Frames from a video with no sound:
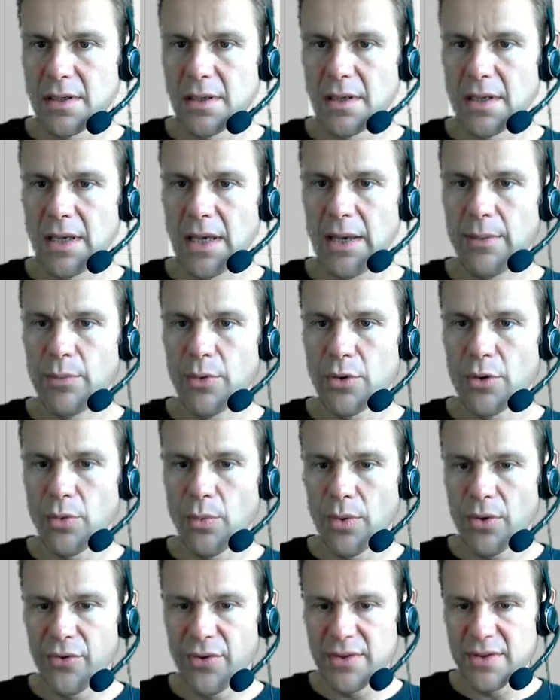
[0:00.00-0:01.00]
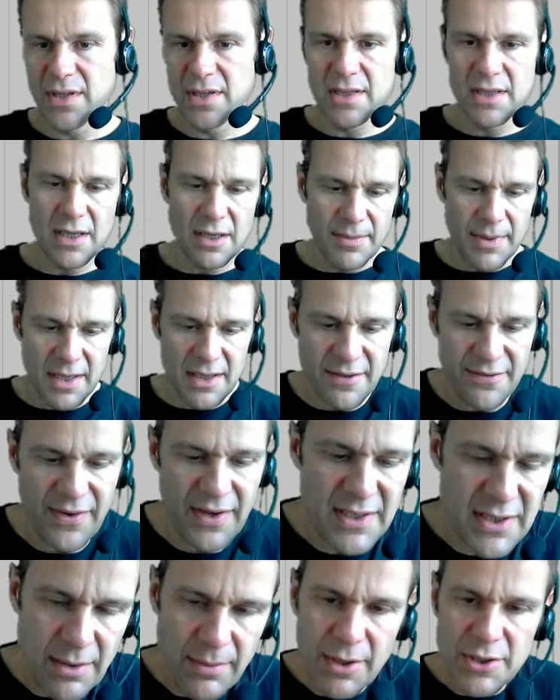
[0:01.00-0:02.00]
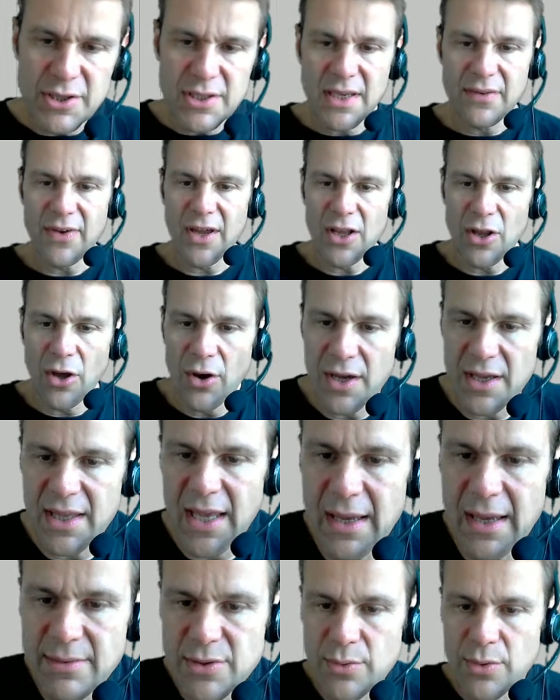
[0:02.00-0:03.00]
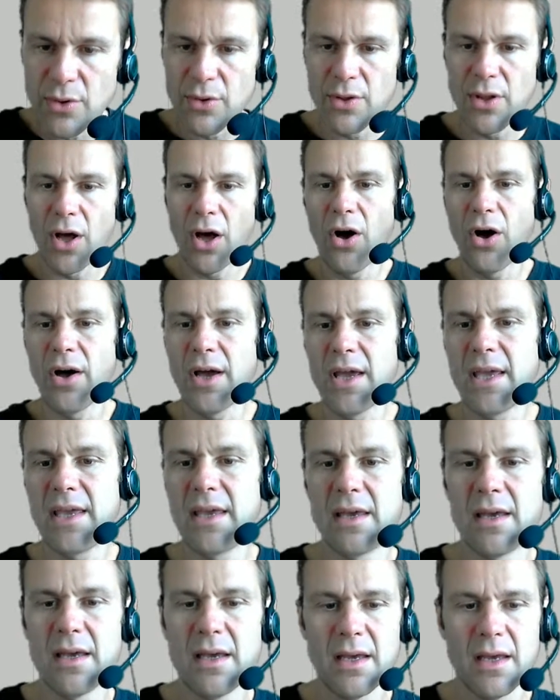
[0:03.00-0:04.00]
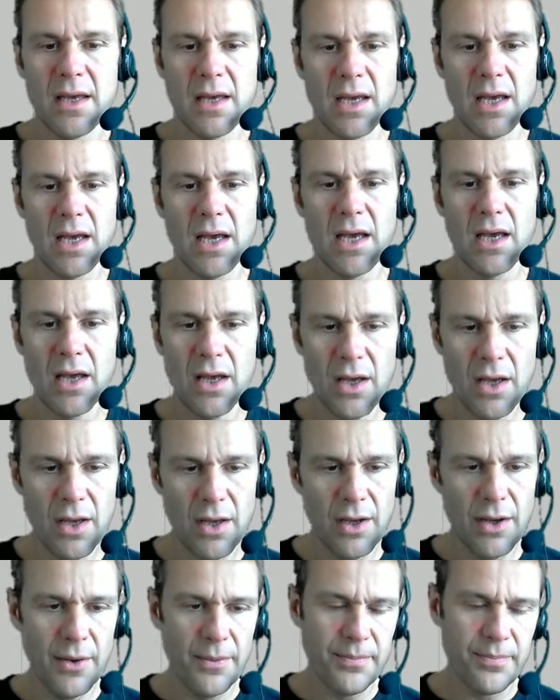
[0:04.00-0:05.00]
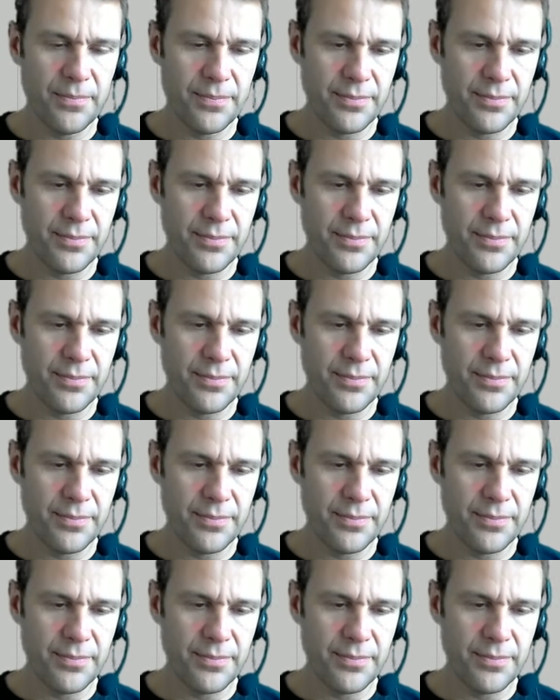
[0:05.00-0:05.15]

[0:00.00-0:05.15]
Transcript: and we'll create, this isn't going to be interface, so I might just give it an I name. So we'll call it I.